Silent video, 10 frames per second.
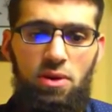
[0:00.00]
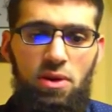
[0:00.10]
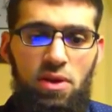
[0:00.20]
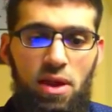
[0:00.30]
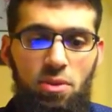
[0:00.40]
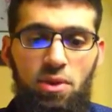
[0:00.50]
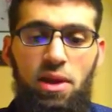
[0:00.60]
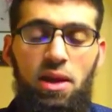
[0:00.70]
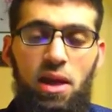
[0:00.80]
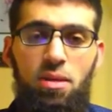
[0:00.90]
that will
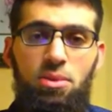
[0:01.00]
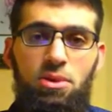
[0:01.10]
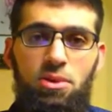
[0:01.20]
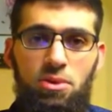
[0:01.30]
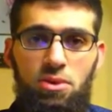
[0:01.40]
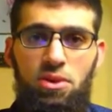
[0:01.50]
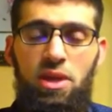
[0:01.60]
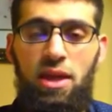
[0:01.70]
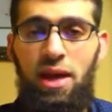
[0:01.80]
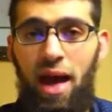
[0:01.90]
enable you to
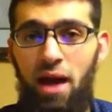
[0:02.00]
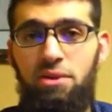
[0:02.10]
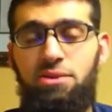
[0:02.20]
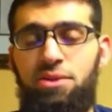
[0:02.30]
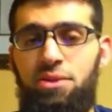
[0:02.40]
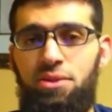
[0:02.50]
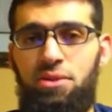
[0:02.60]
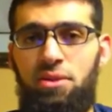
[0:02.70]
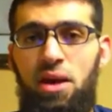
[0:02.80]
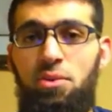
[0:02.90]
take actions
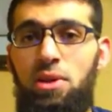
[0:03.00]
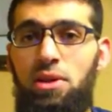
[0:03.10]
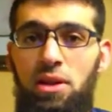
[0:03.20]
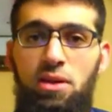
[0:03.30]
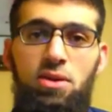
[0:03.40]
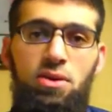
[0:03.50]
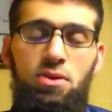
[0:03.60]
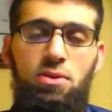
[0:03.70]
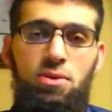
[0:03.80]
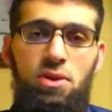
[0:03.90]
that will lead
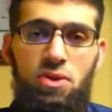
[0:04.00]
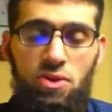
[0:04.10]
you to